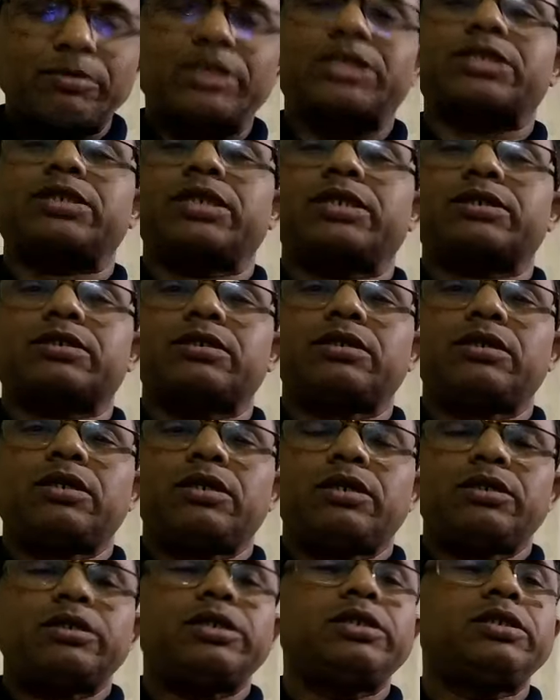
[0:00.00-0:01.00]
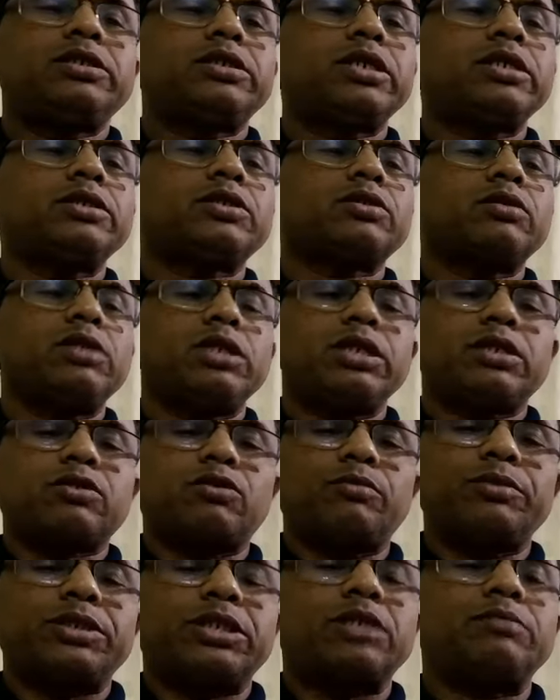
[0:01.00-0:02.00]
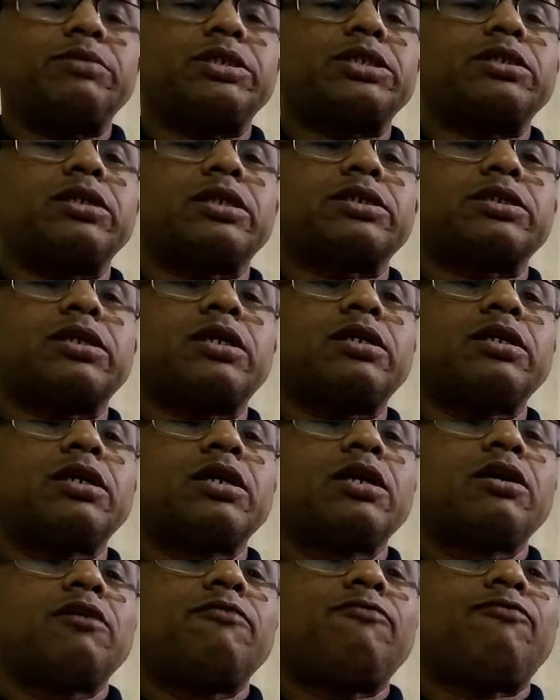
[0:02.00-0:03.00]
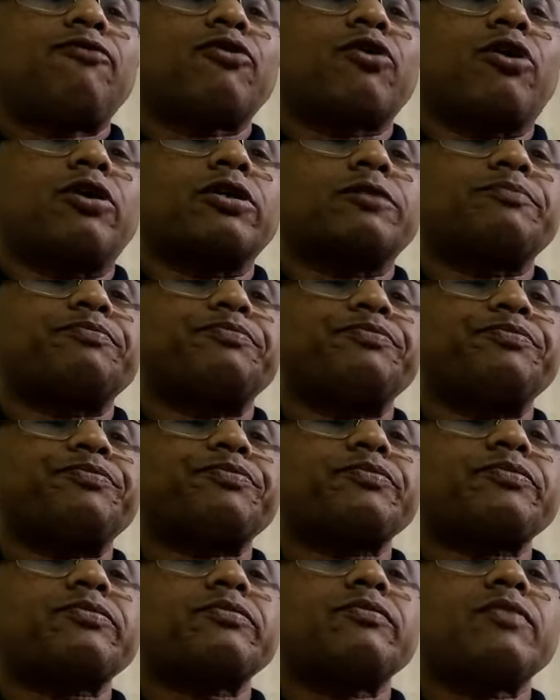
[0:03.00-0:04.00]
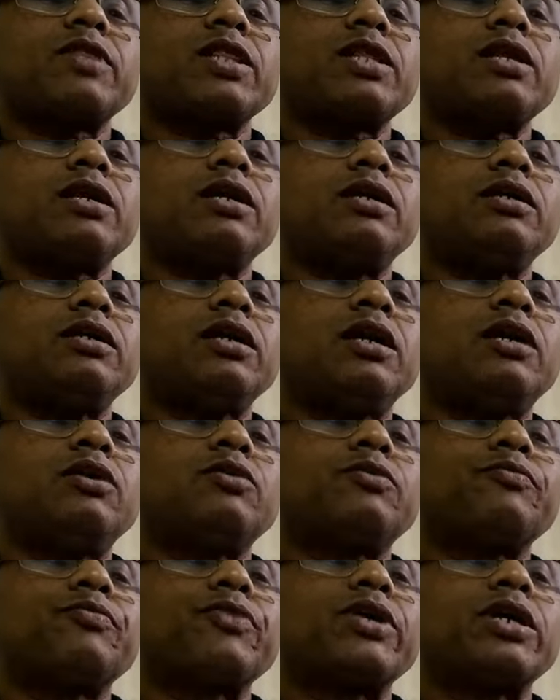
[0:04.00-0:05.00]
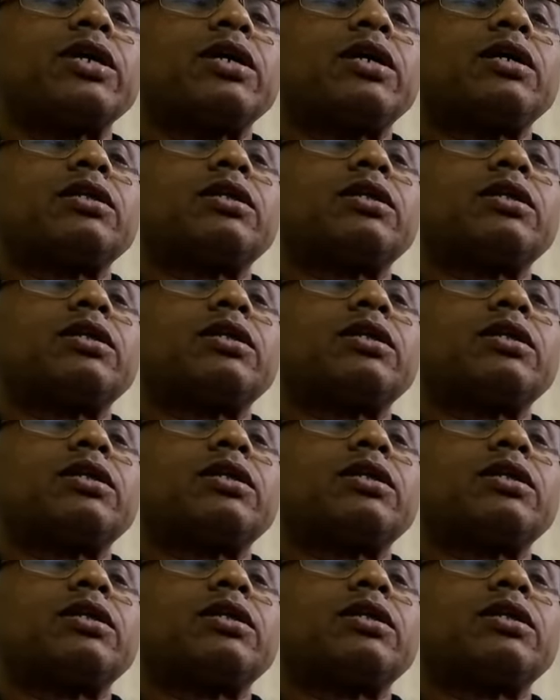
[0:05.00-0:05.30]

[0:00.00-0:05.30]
mistakes. Intentionally committed mistakes are fraud. Now,